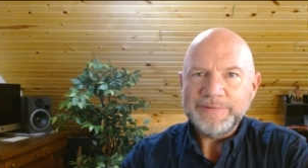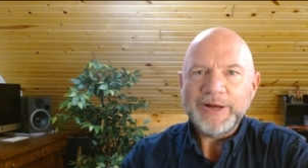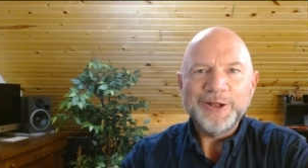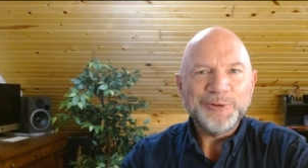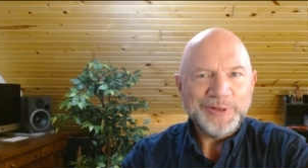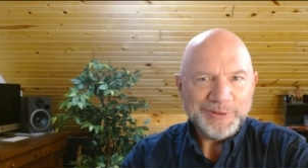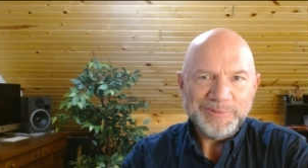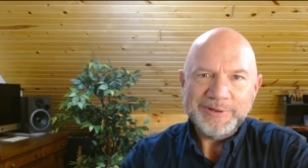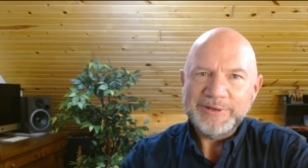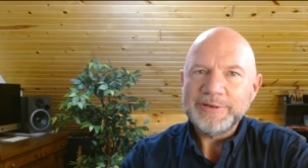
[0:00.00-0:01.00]
following the
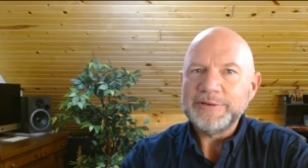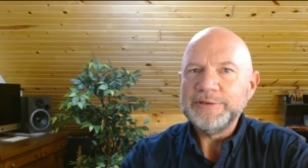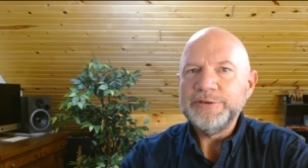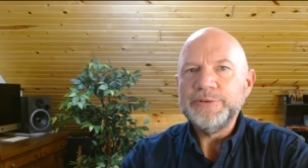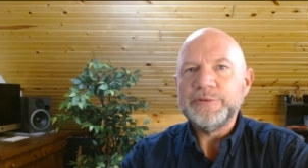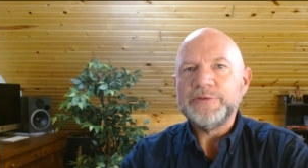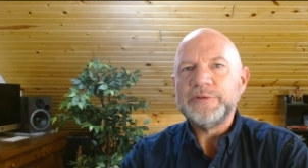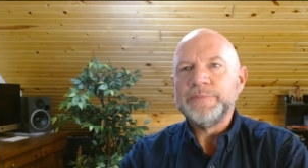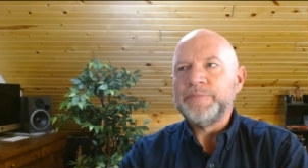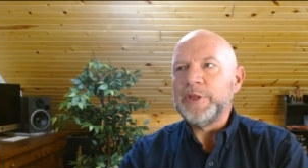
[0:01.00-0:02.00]
political news.
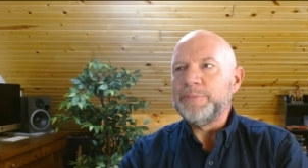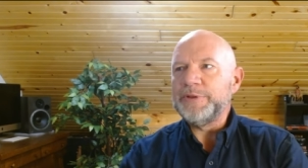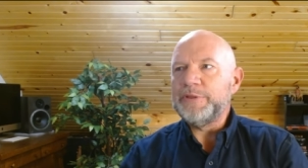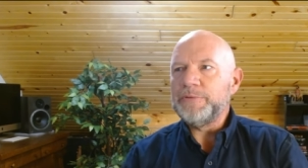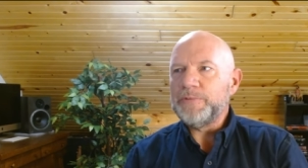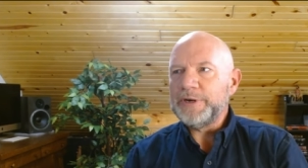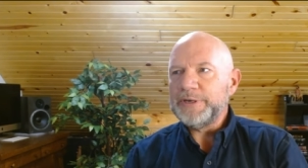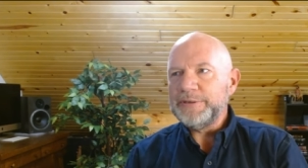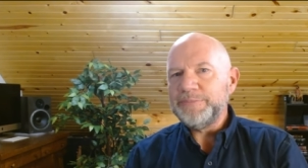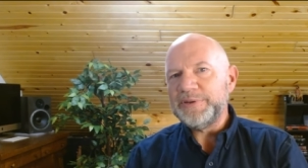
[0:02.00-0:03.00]
But the
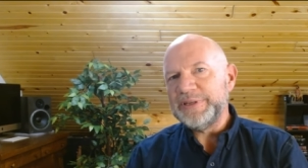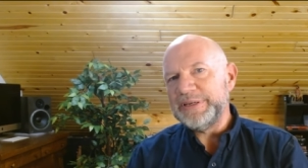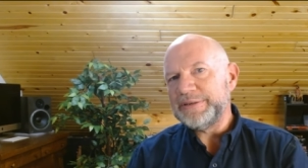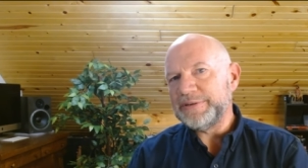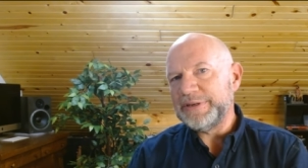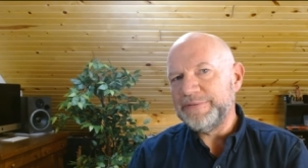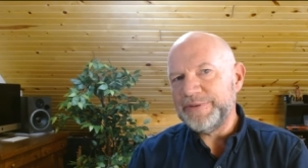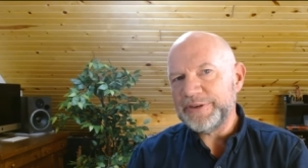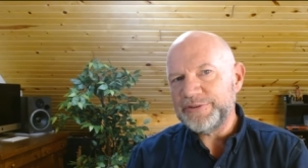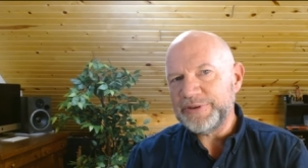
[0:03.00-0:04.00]
one political
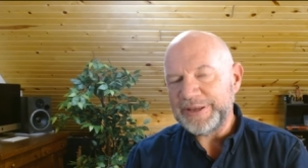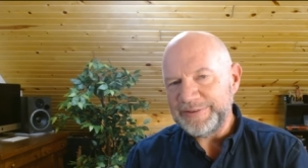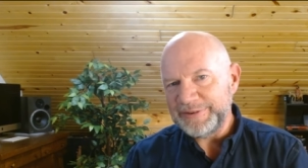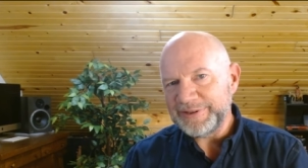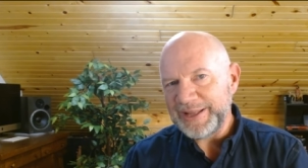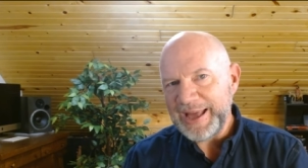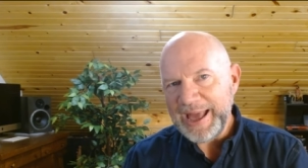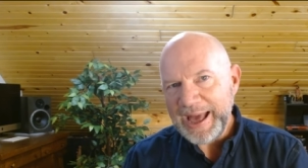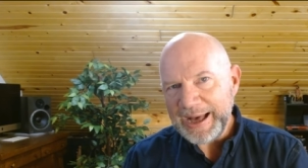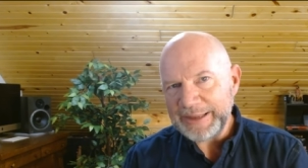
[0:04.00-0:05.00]
conviction I still
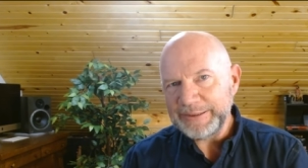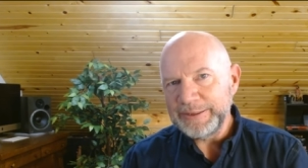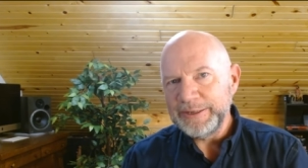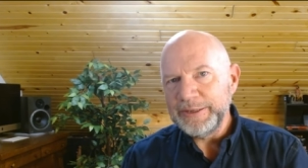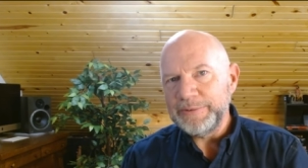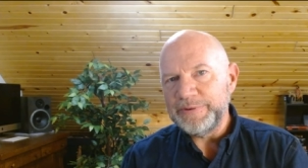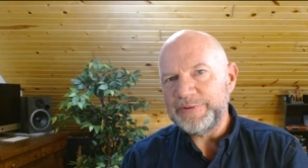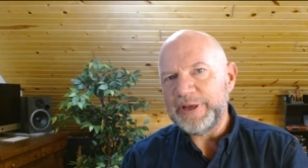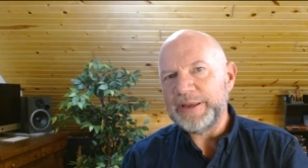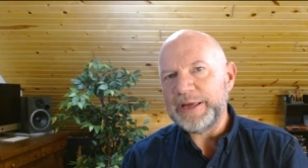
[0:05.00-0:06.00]
had
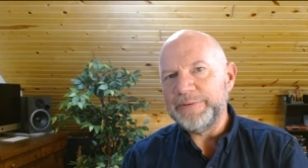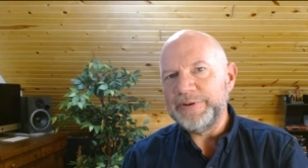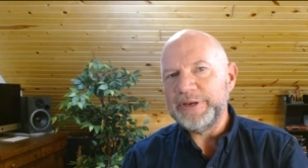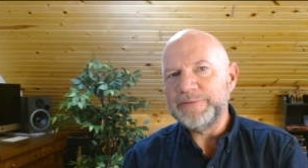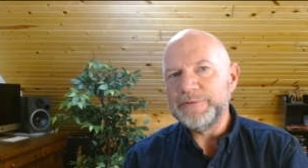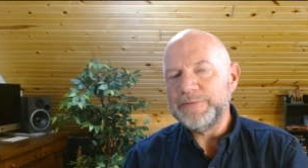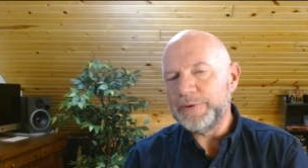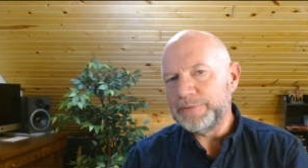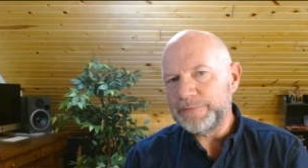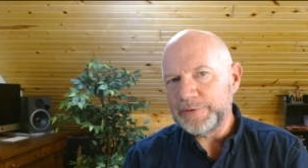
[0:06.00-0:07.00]
was that I would never
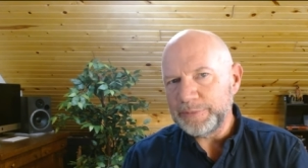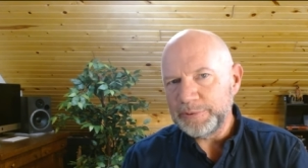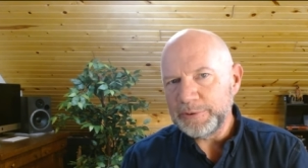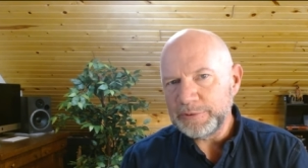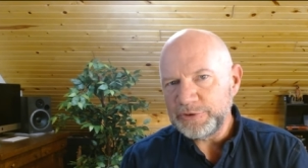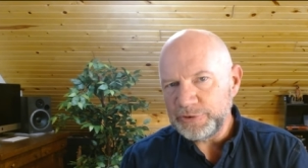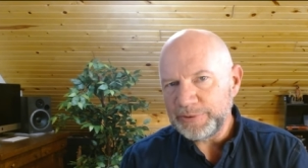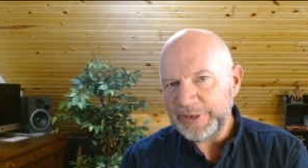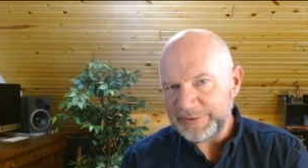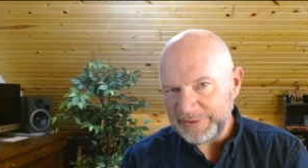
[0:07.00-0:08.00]
vote for a pro
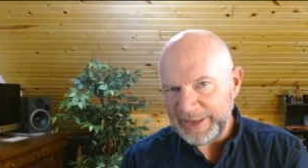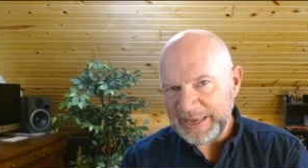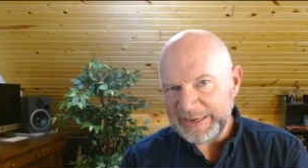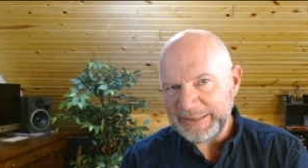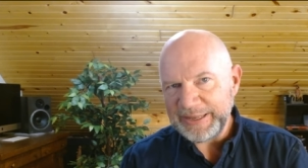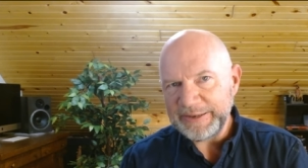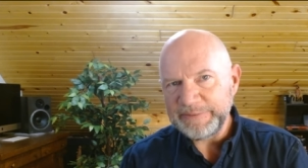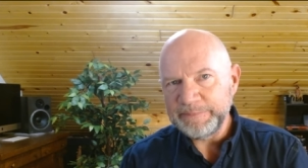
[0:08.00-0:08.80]
choice candidate.